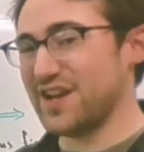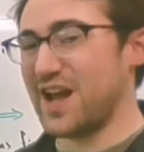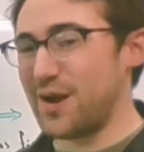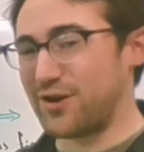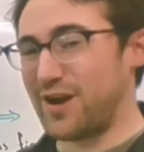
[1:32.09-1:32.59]

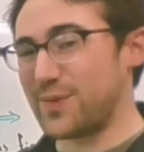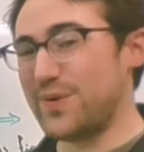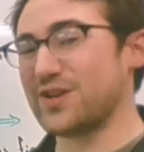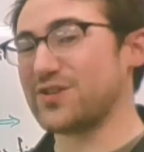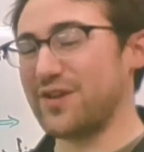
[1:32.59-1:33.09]
a correct
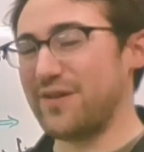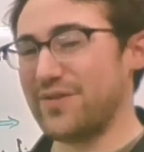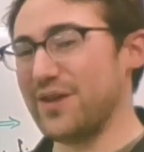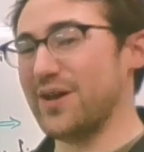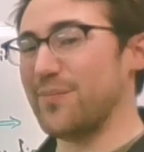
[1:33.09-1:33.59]
picture of
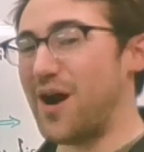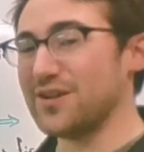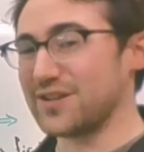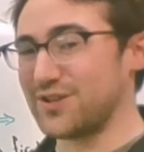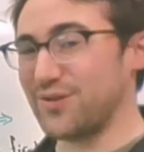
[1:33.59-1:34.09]
the
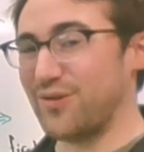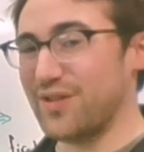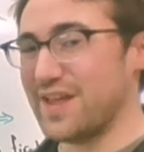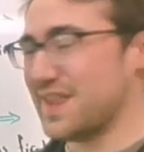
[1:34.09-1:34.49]
molecule